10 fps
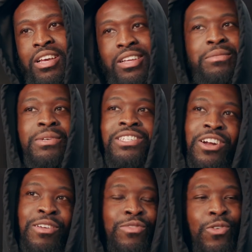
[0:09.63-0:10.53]
to be
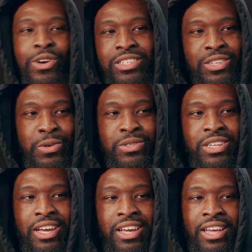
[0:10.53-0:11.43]
turning 40
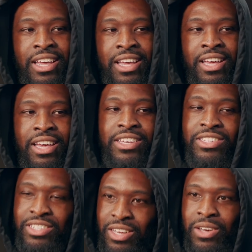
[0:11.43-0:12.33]
Tuesday and
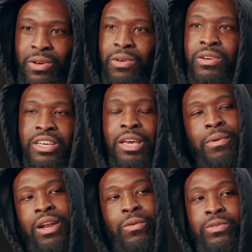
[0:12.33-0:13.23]
still
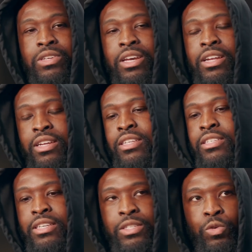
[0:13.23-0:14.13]
keeping that routine,
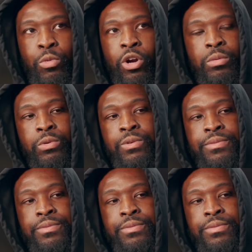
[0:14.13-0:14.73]
it's remarkable.